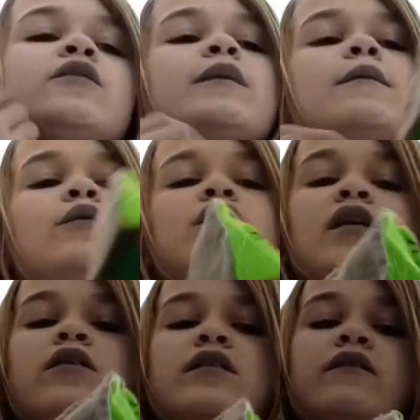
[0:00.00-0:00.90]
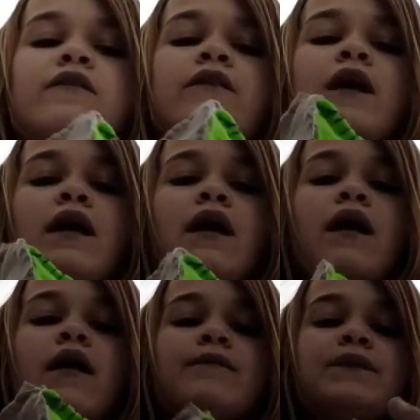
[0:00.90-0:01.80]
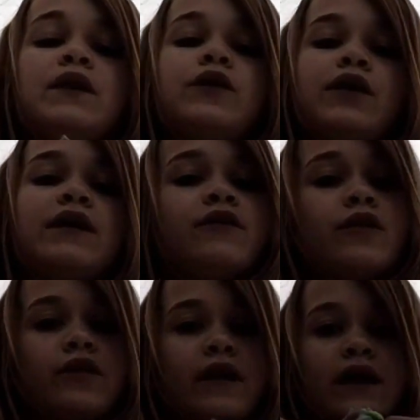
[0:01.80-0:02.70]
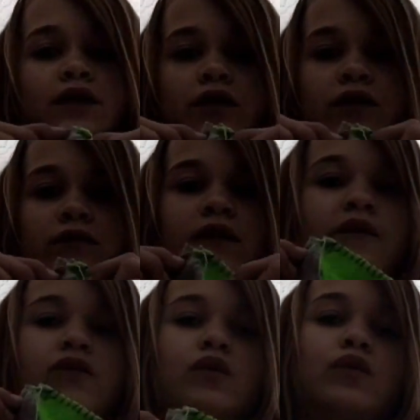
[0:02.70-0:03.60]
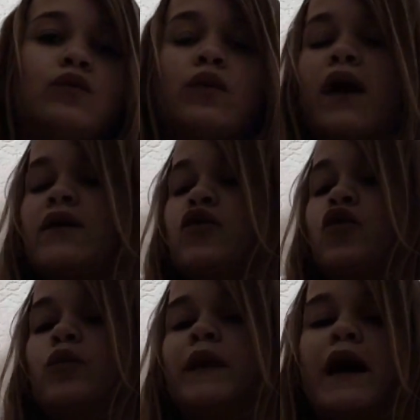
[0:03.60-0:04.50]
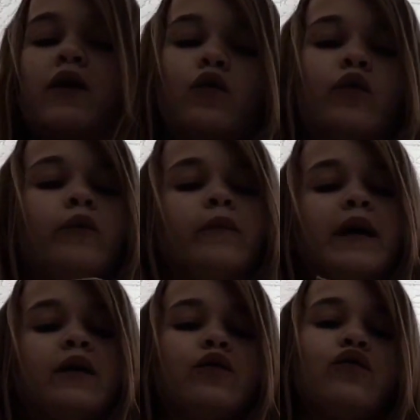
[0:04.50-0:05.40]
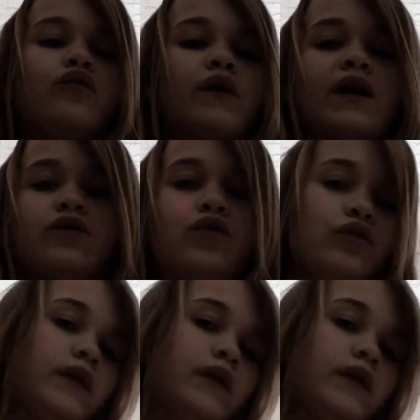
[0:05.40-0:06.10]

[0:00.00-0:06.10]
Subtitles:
bit more decorative. You don't have to do that. You can have it all white or black or pink or red or